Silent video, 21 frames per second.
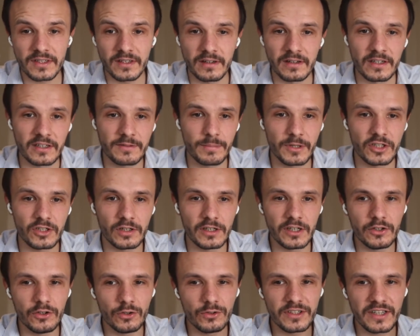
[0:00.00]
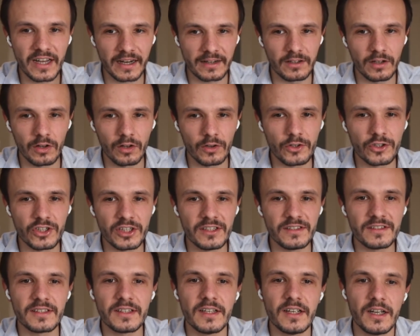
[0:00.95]
and especially new
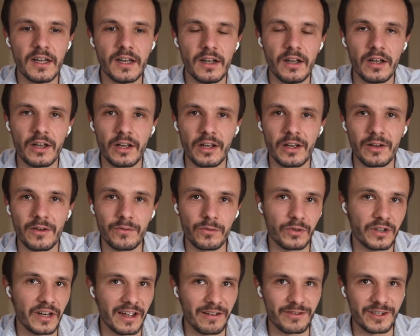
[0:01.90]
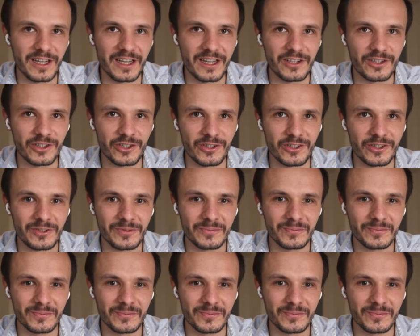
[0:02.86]
technologies for navigation.